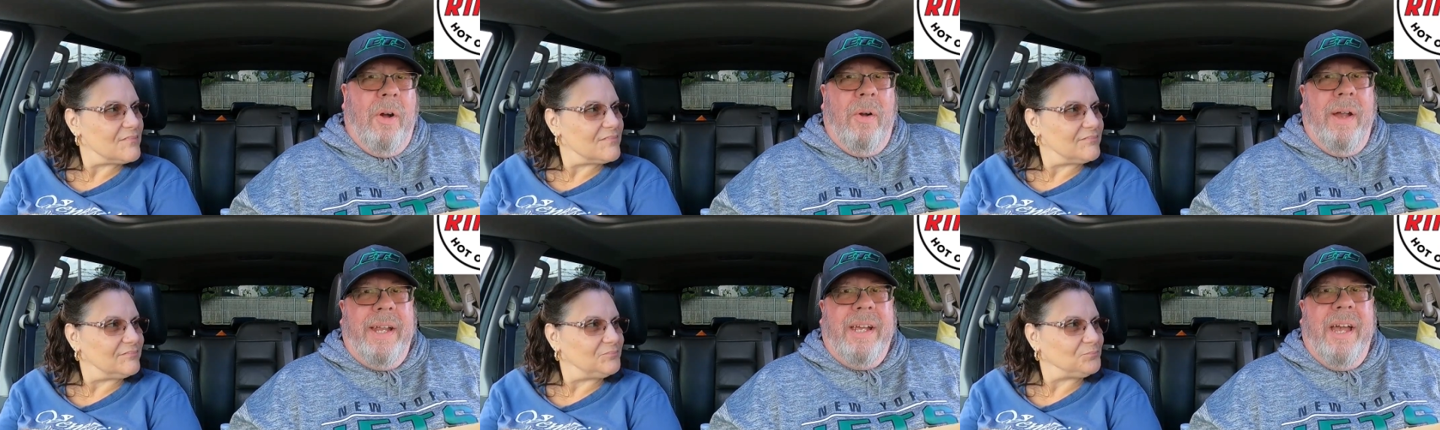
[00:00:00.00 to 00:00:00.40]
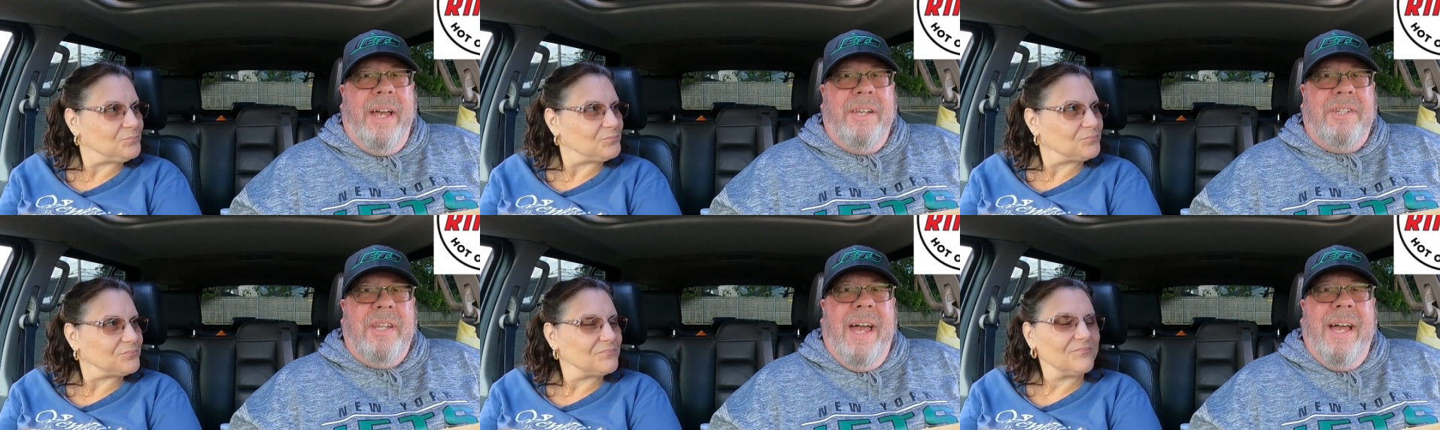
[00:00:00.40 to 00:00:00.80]
Speaker 1: All right,
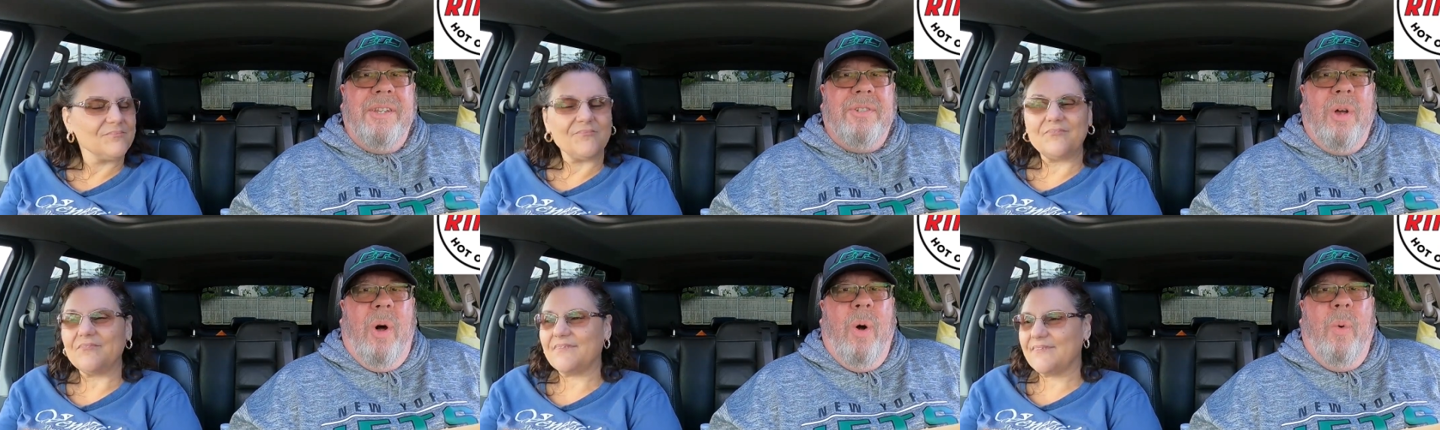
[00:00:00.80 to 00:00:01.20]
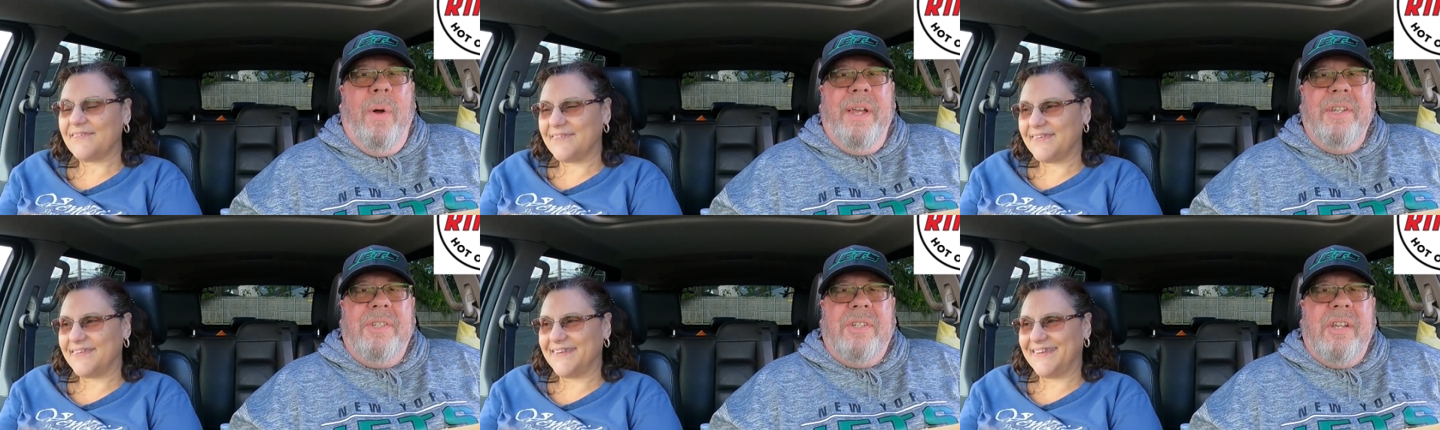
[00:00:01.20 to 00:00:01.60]
guys, as
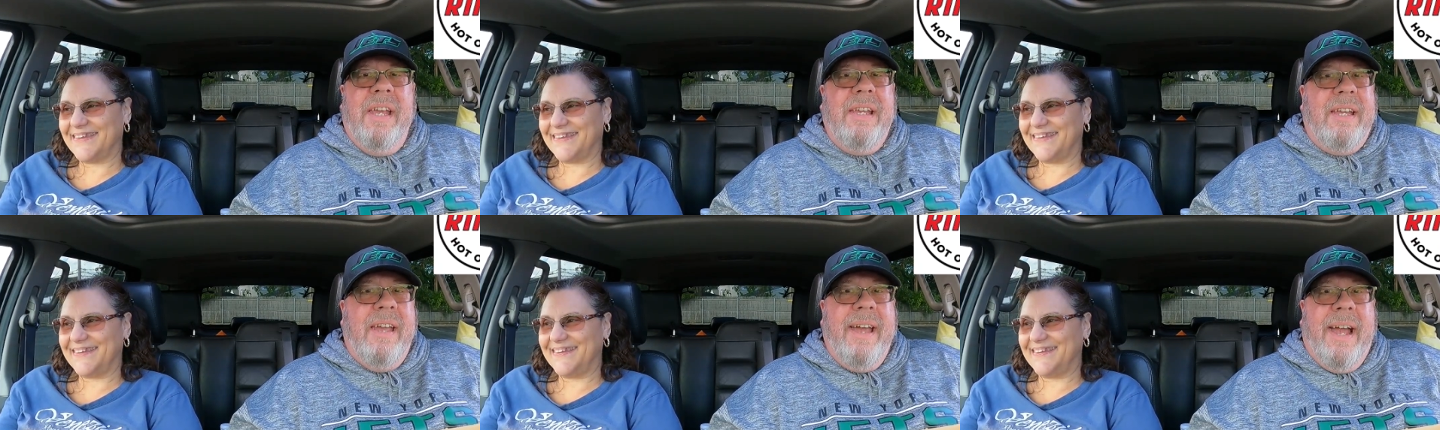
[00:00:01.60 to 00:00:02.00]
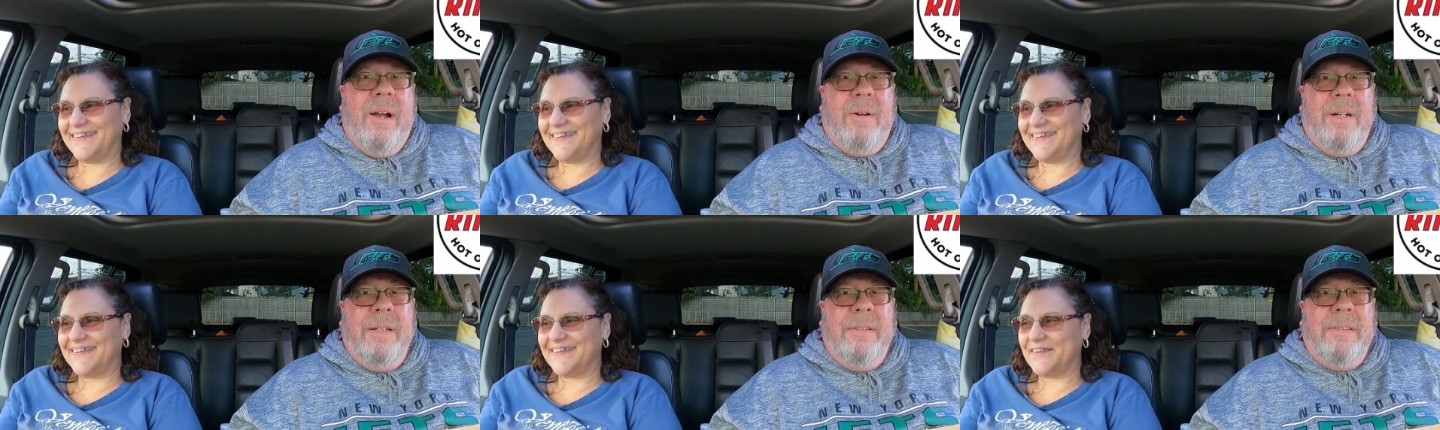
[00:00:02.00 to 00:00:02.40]
always, take
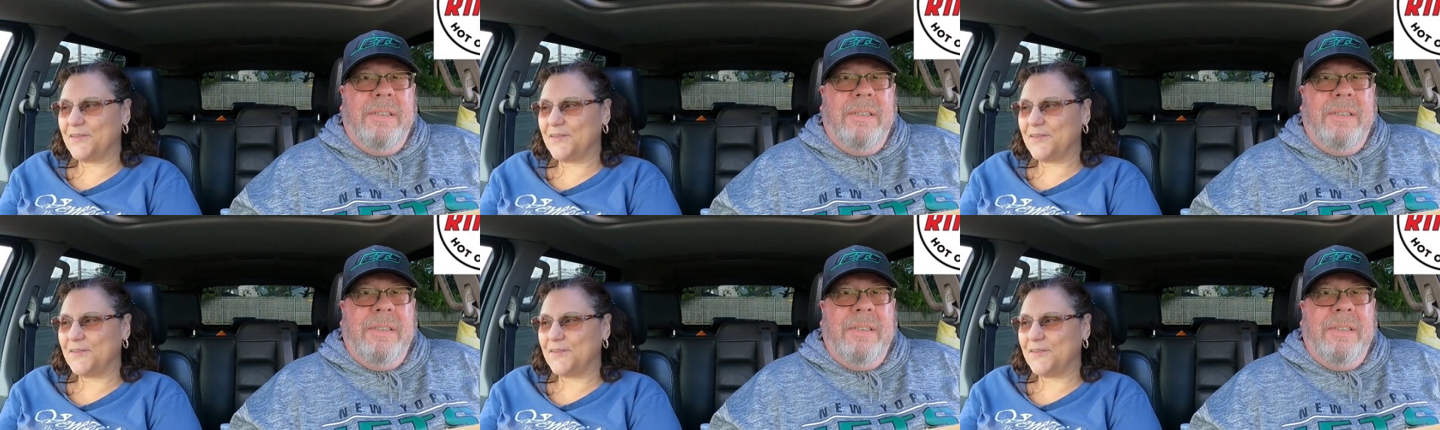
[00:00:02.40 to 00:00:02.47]
care.